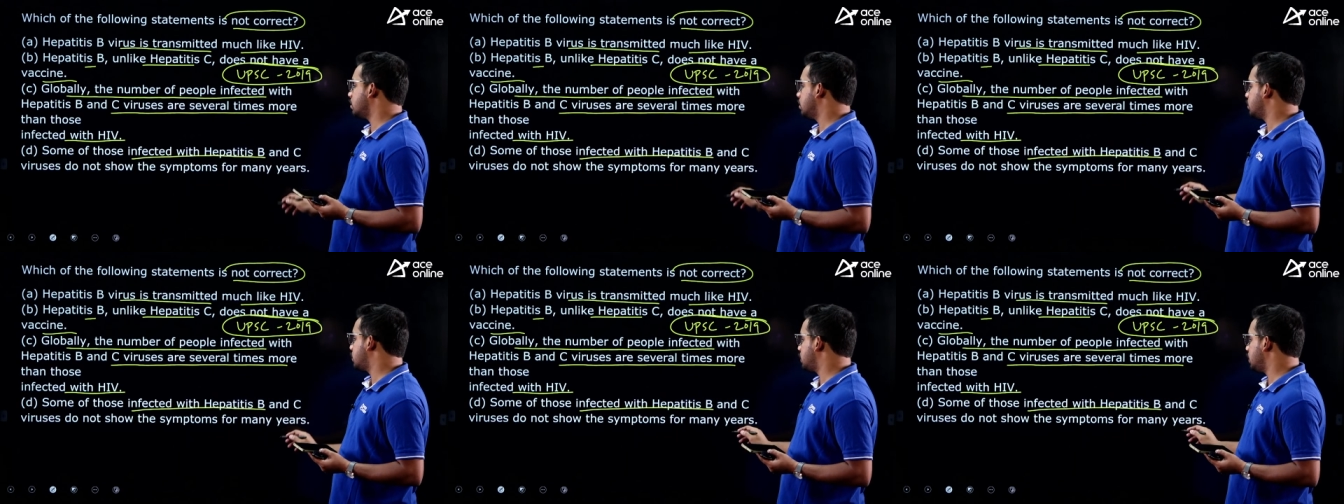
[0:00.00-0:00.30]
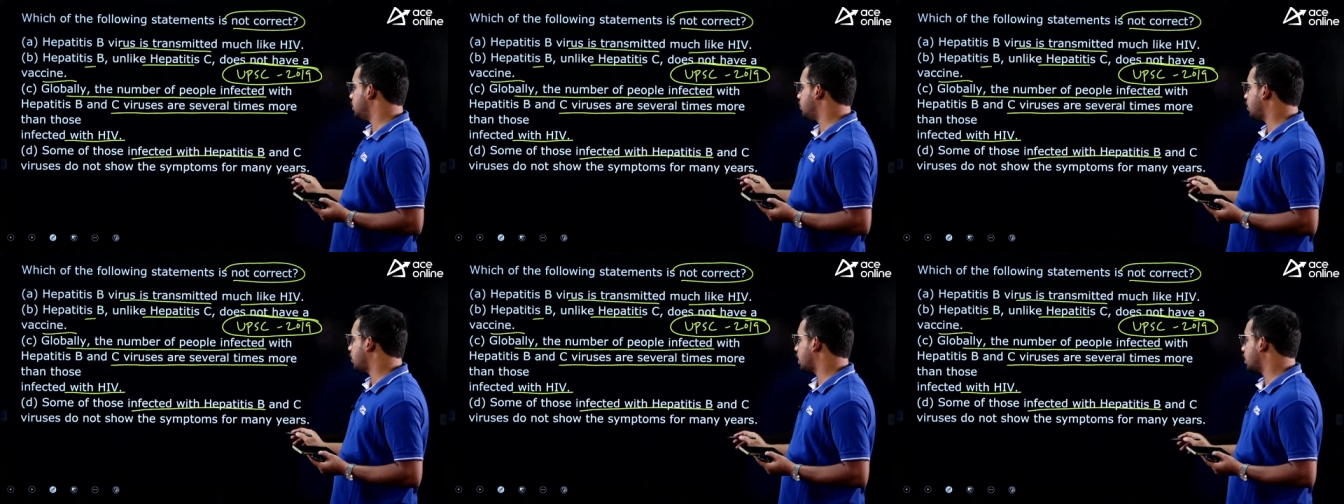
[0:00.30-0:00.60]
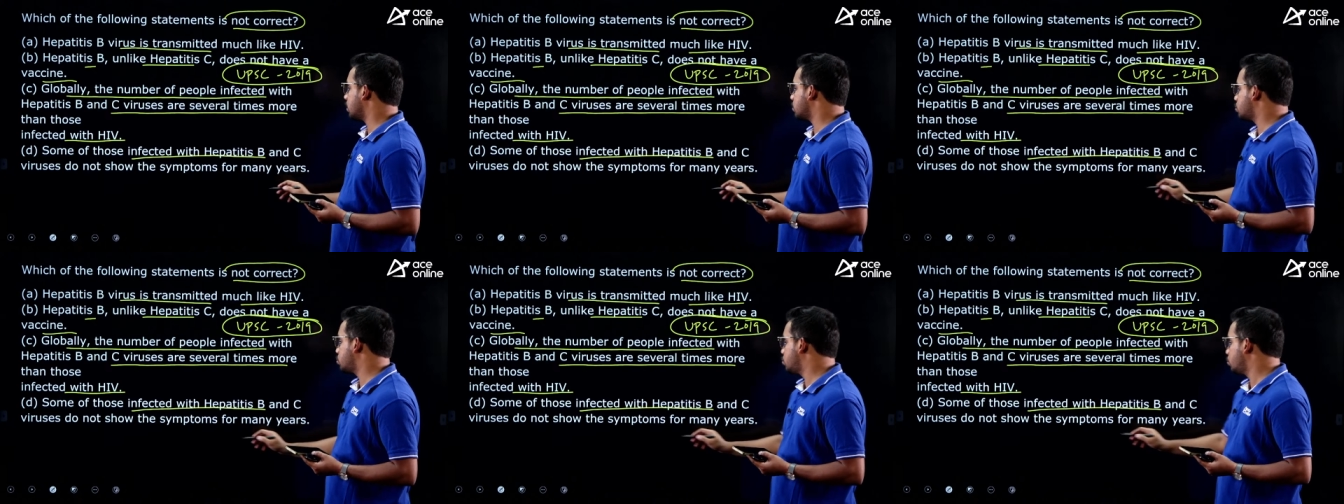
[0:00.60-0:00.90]
C
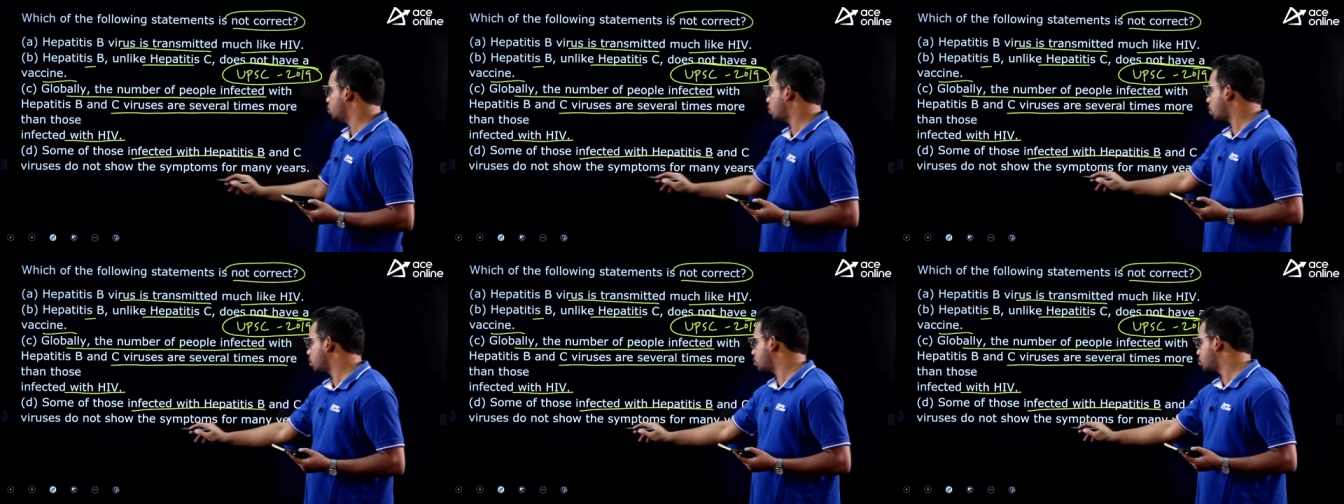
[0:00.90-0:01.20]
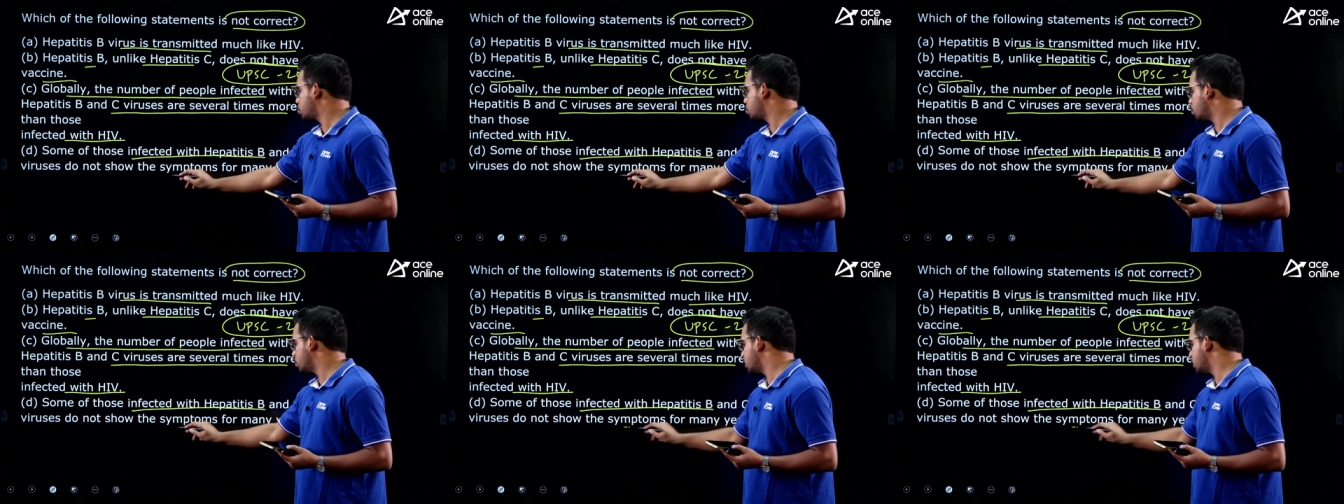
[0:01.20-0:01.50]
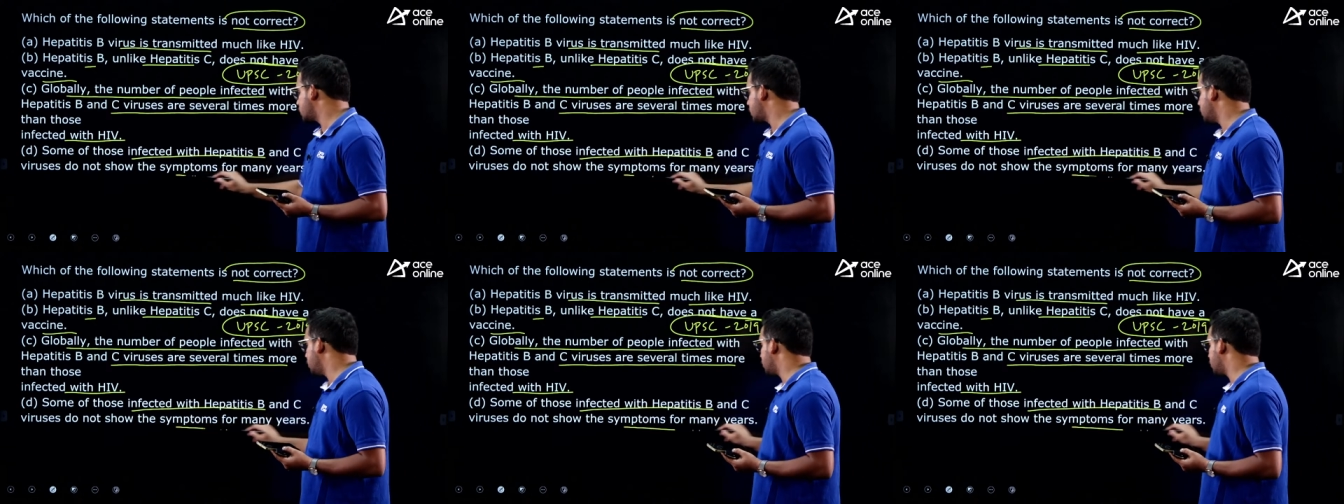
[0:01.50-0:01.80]
virus do not show the
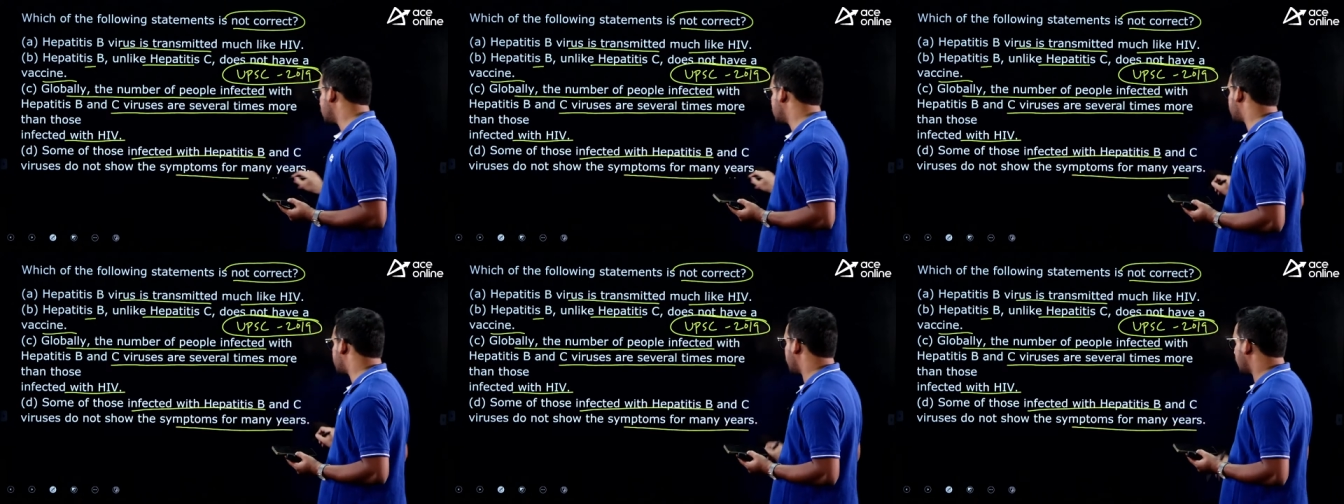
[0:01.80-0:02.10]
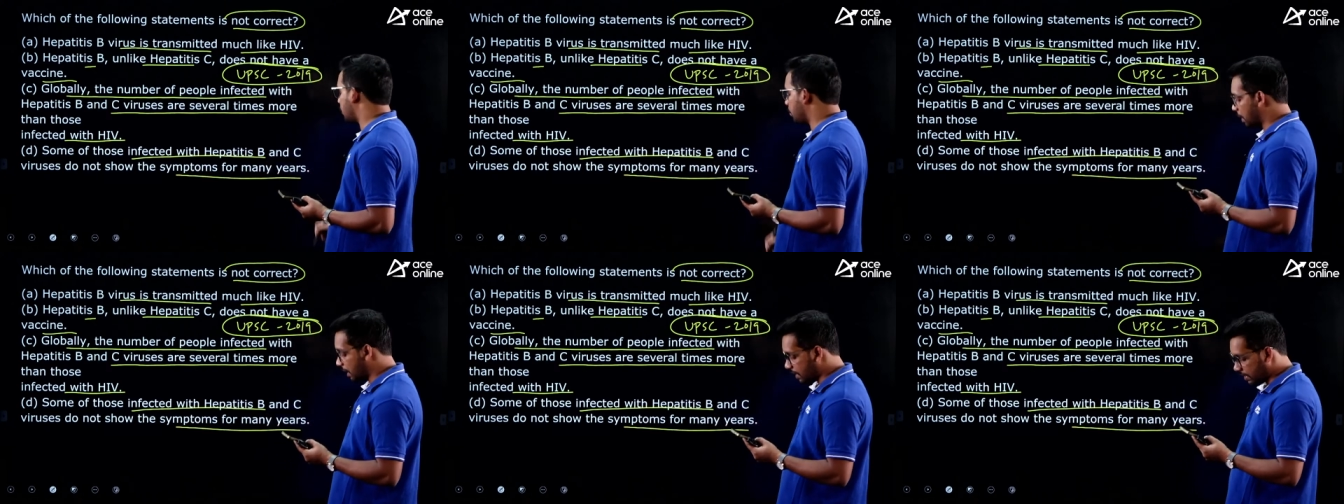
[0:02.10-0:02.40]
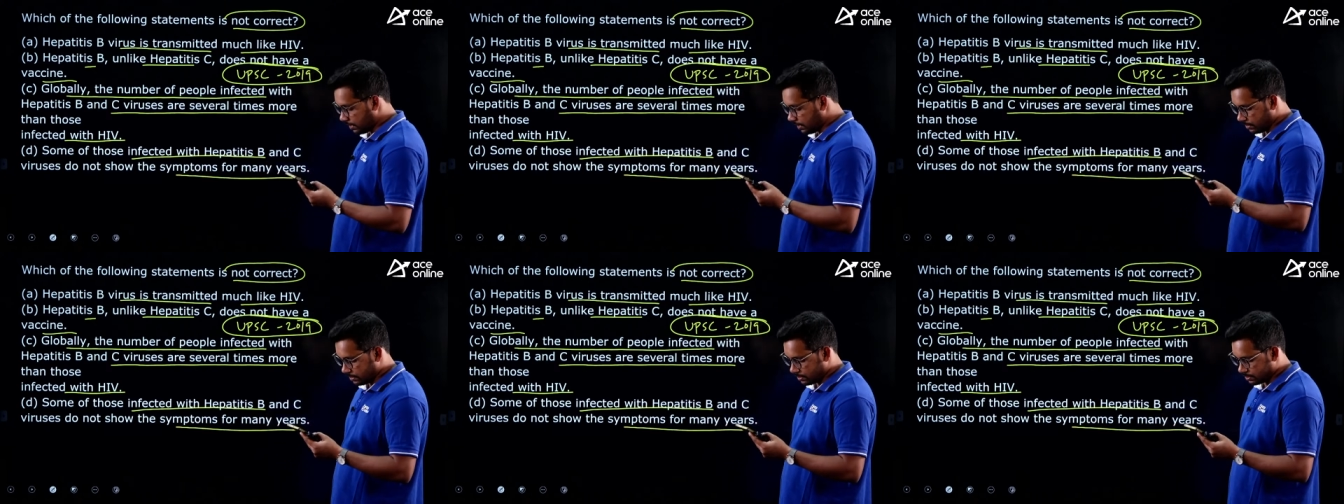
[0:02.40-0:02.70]
symptoms for many
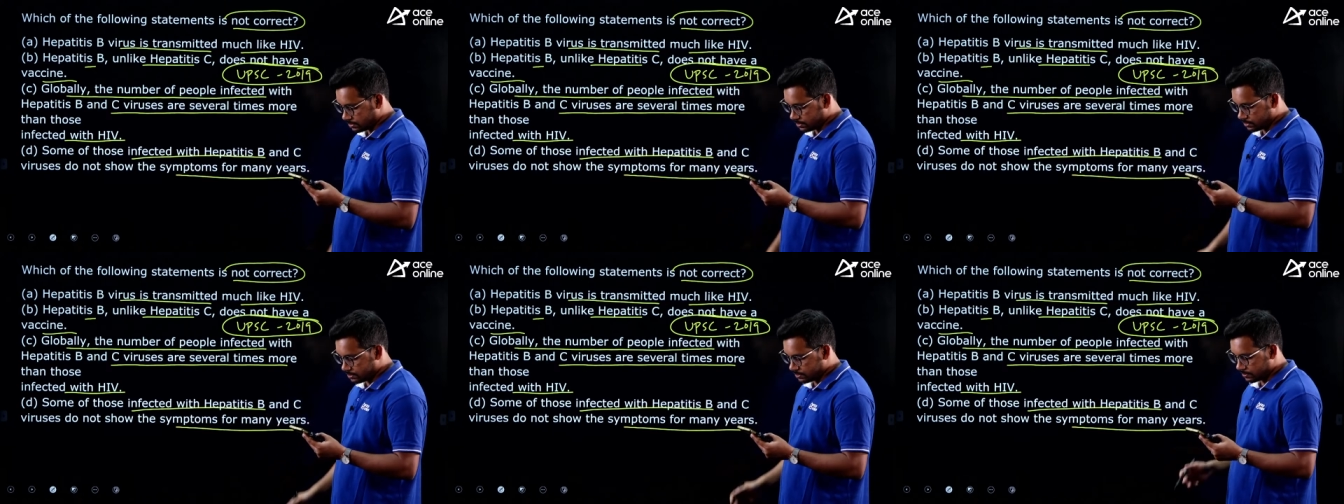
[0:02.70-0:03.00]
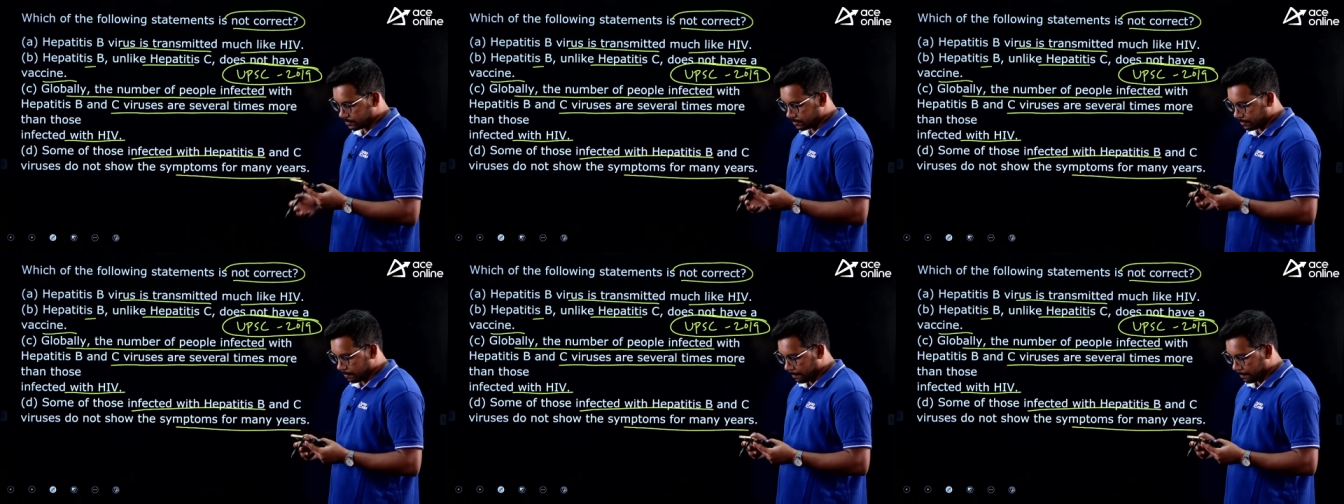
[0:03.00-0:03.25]
years.